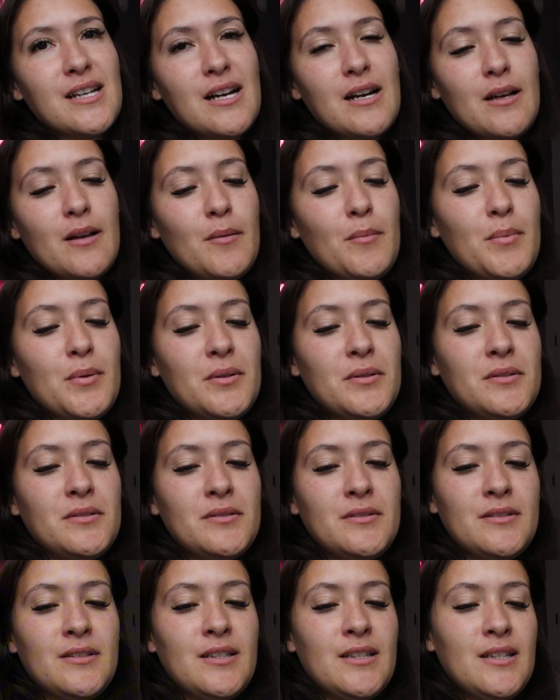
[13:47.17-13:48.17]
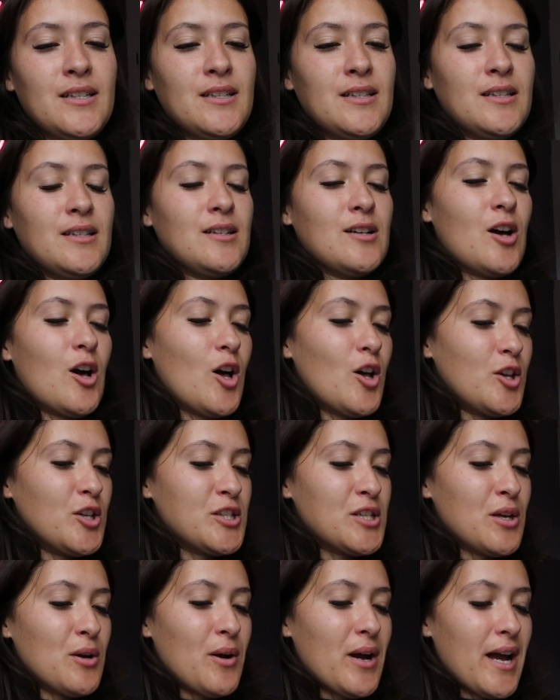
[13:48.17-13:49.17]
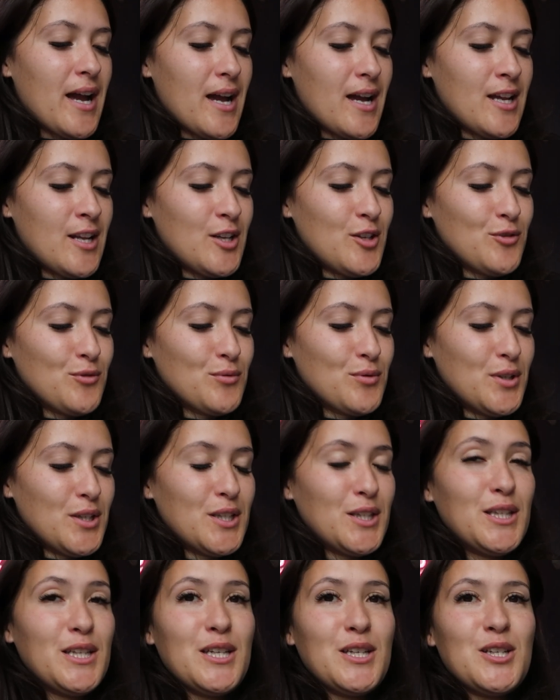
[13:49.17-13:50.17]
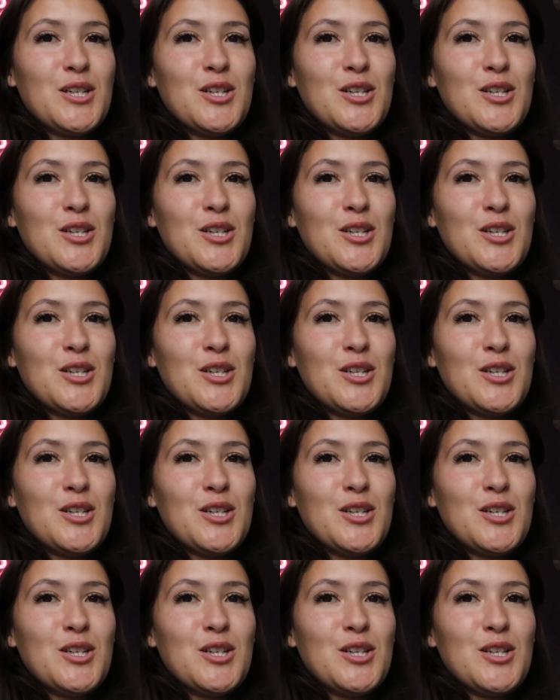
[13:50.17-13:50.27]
up also had a really